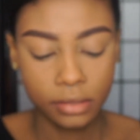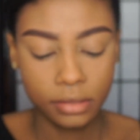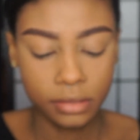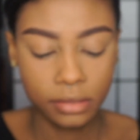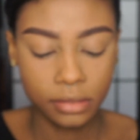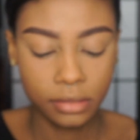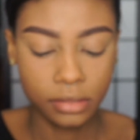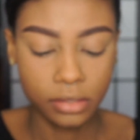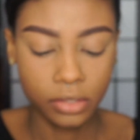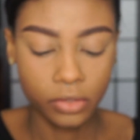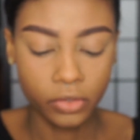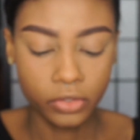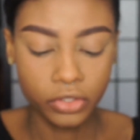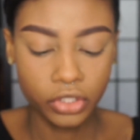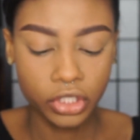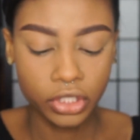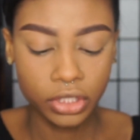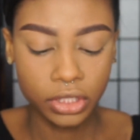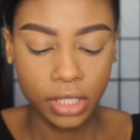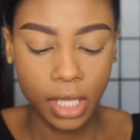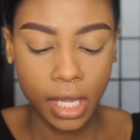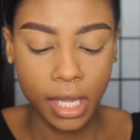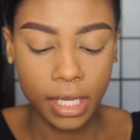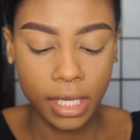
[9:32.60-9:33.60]
So it's
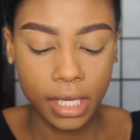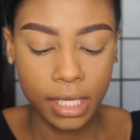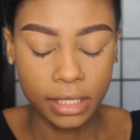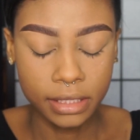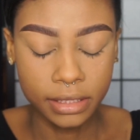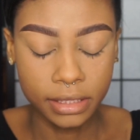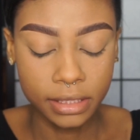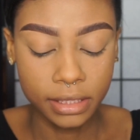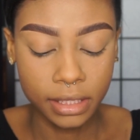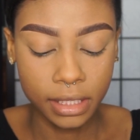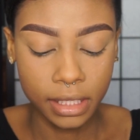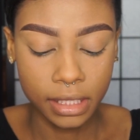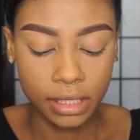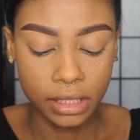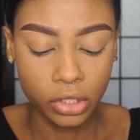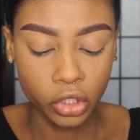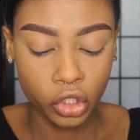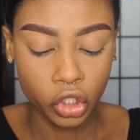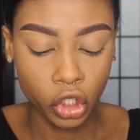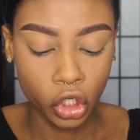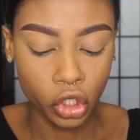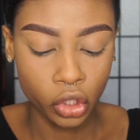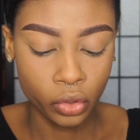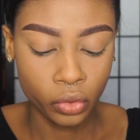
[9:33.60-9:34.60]
just like a skin
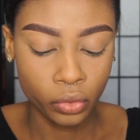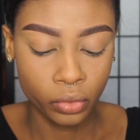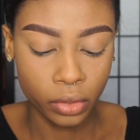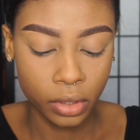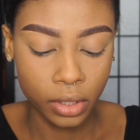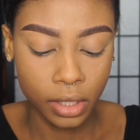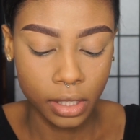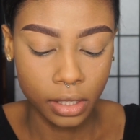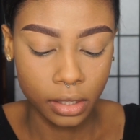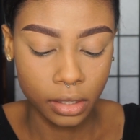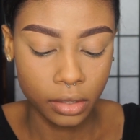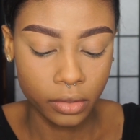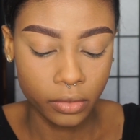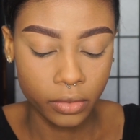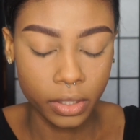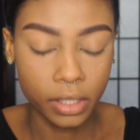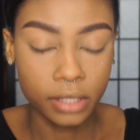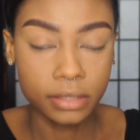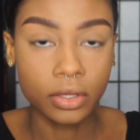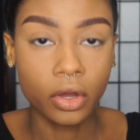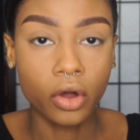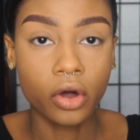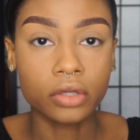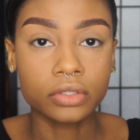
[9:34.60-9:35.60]
tone color, and
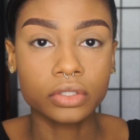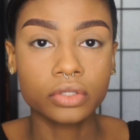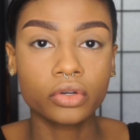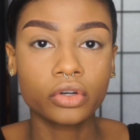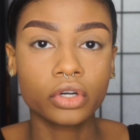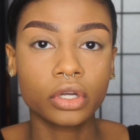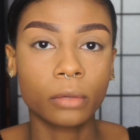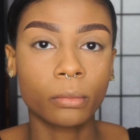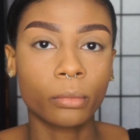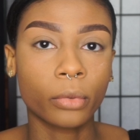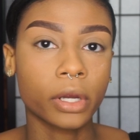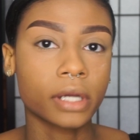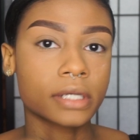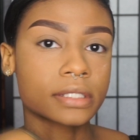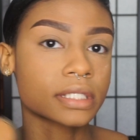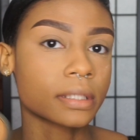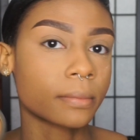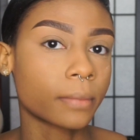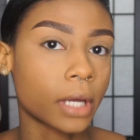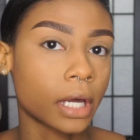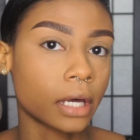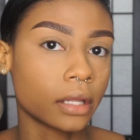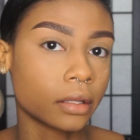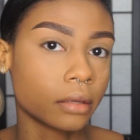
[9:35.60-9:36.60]
it's also going to bring
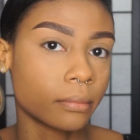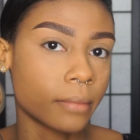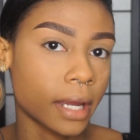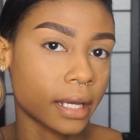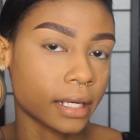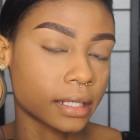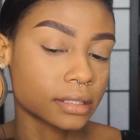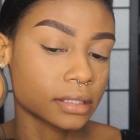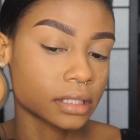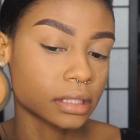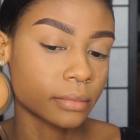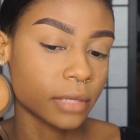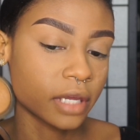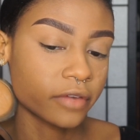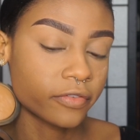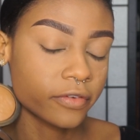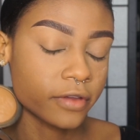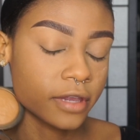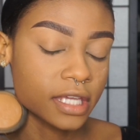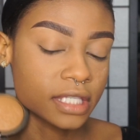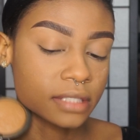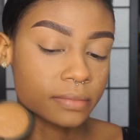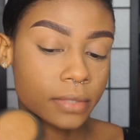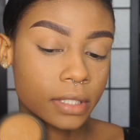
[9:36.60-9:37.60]
some color back into my
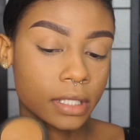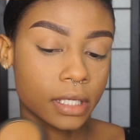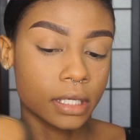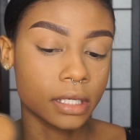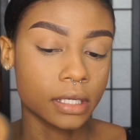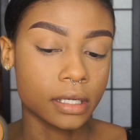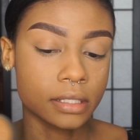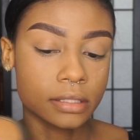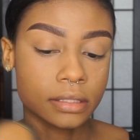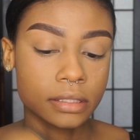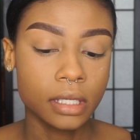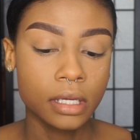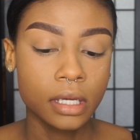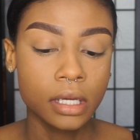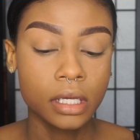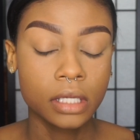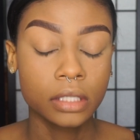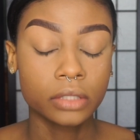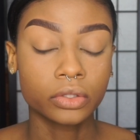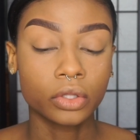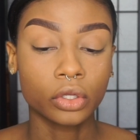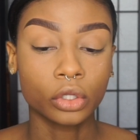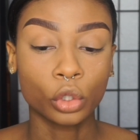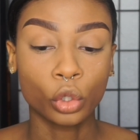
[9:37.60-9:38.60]
face, because
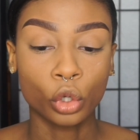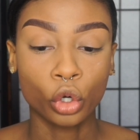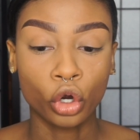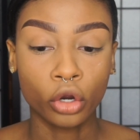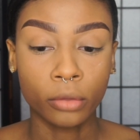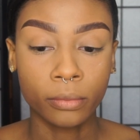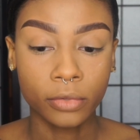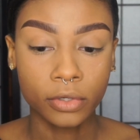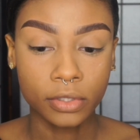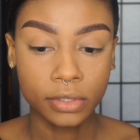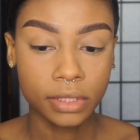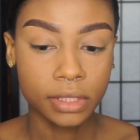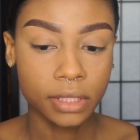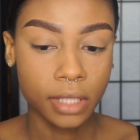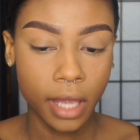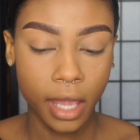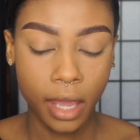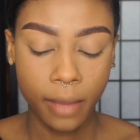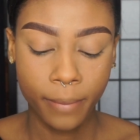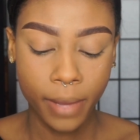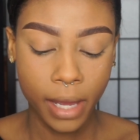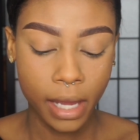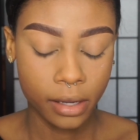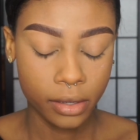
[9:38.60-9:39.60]
the Laura Mercier
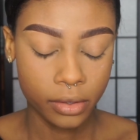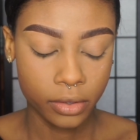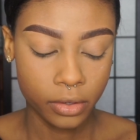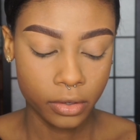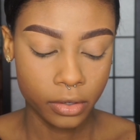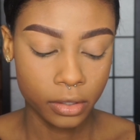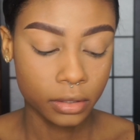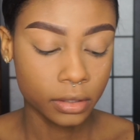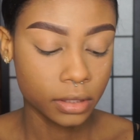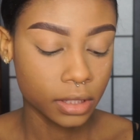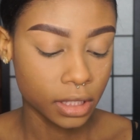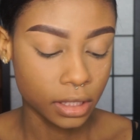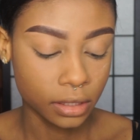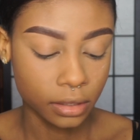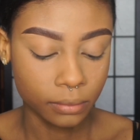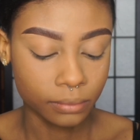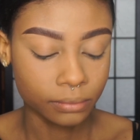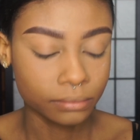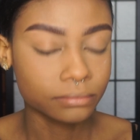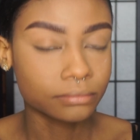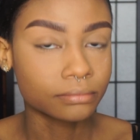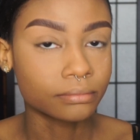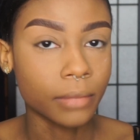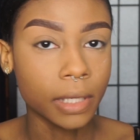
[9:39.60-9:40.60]
powder can
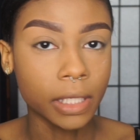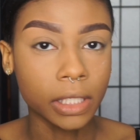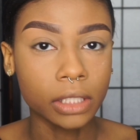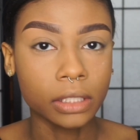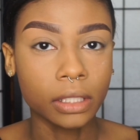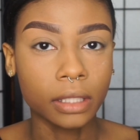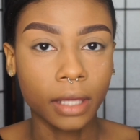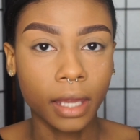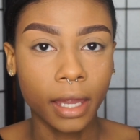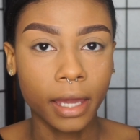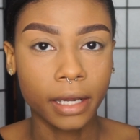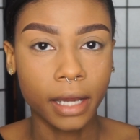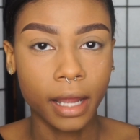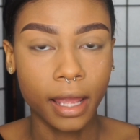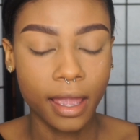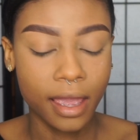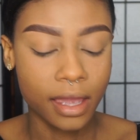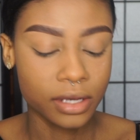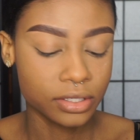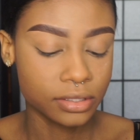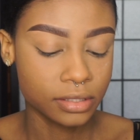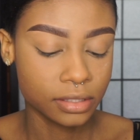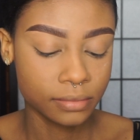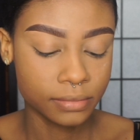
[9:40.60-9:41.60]
make you look kind of
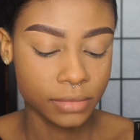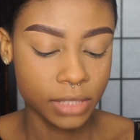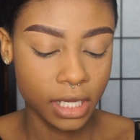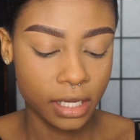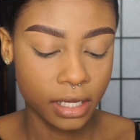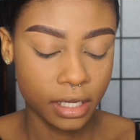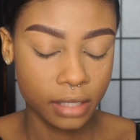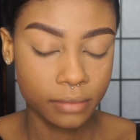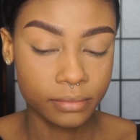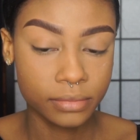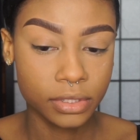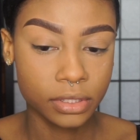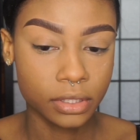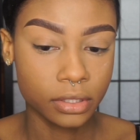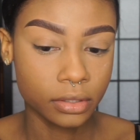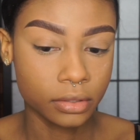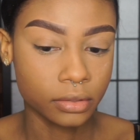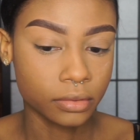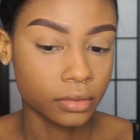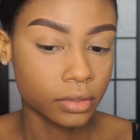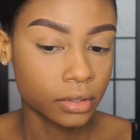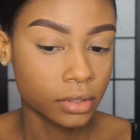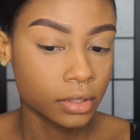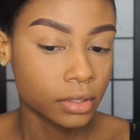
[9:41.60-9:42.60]
ashy sometimes.
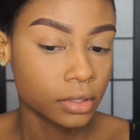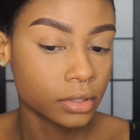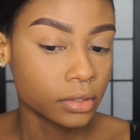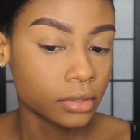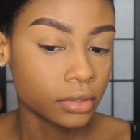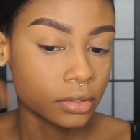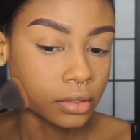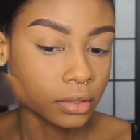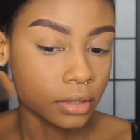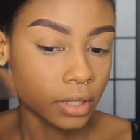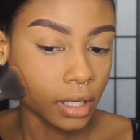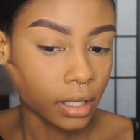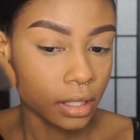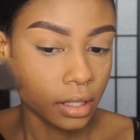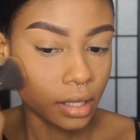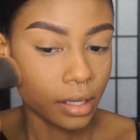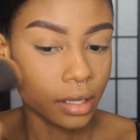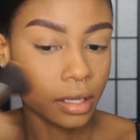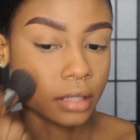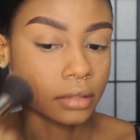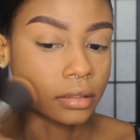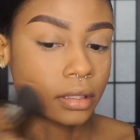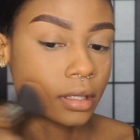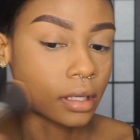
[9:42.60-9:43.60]
So you got to
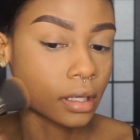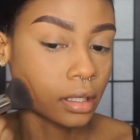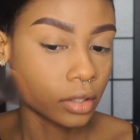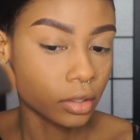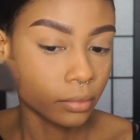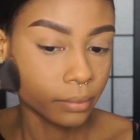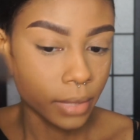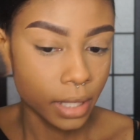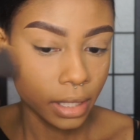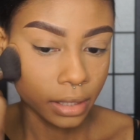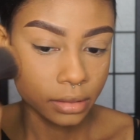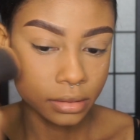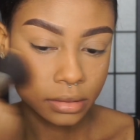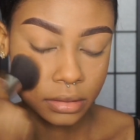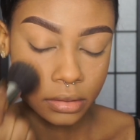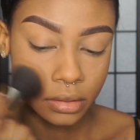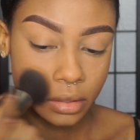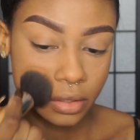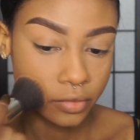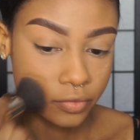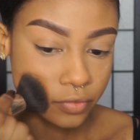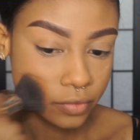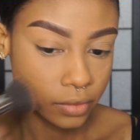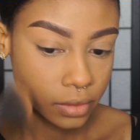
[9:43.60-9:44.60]
add the color back into
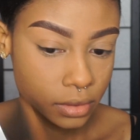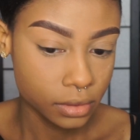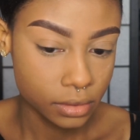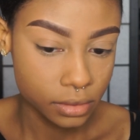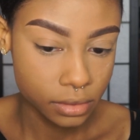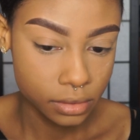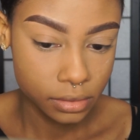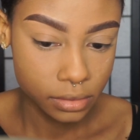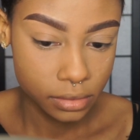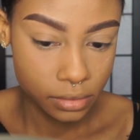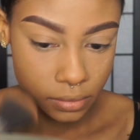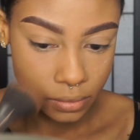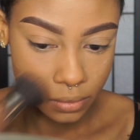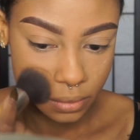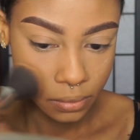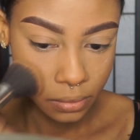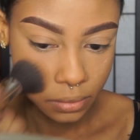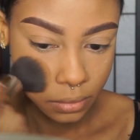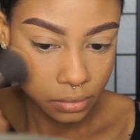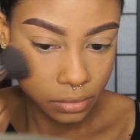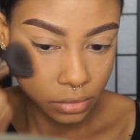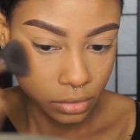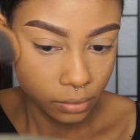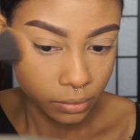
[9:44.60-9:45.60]
your face.
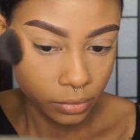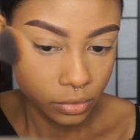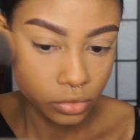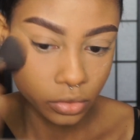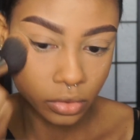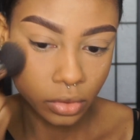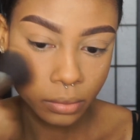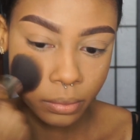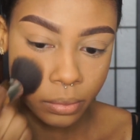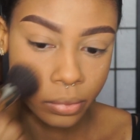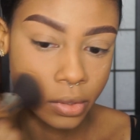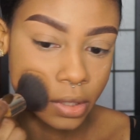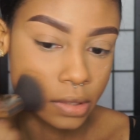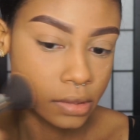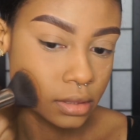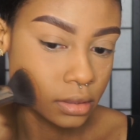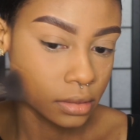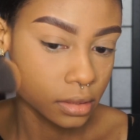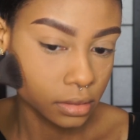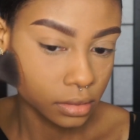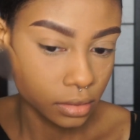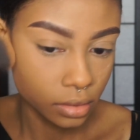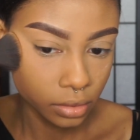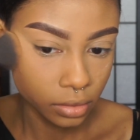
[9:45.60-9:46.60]
So I'm just going to press
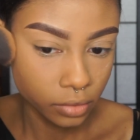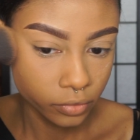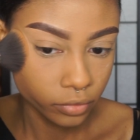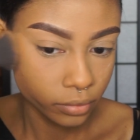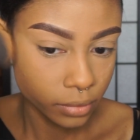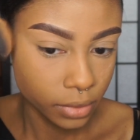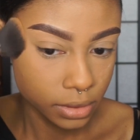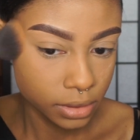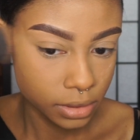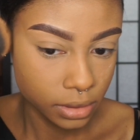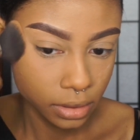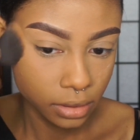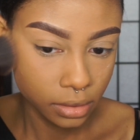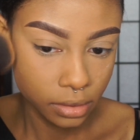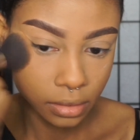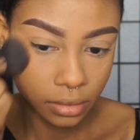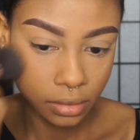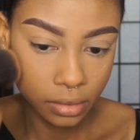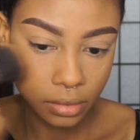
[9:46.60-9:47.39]
this all over my skin.